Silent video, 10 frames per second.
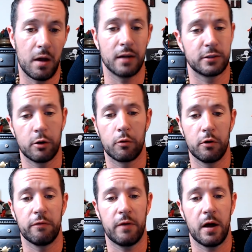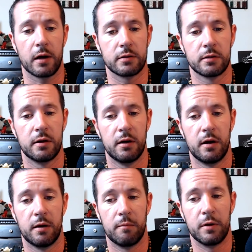not so good effects,
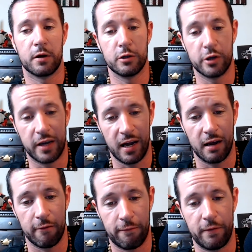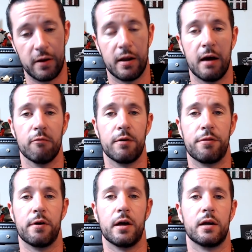because you can't fit
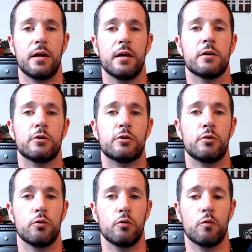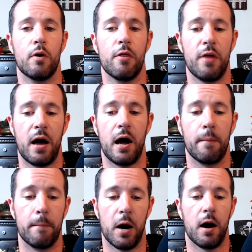everything into
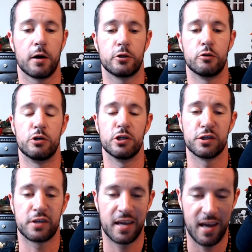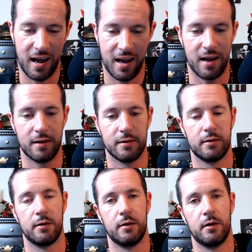that box. You just
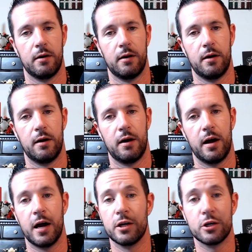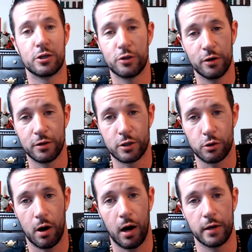can't. And you
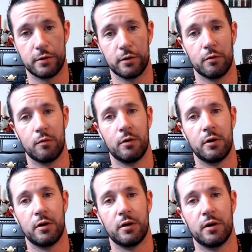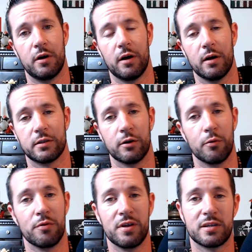shouldn't try to.
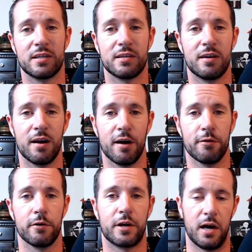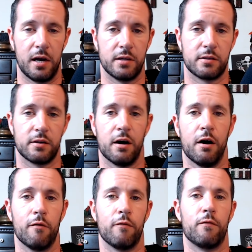So this is another case
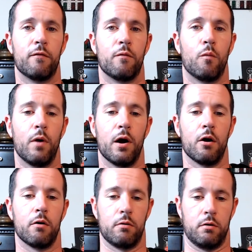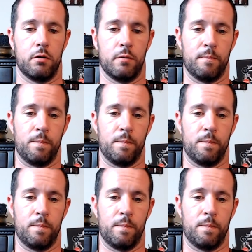of where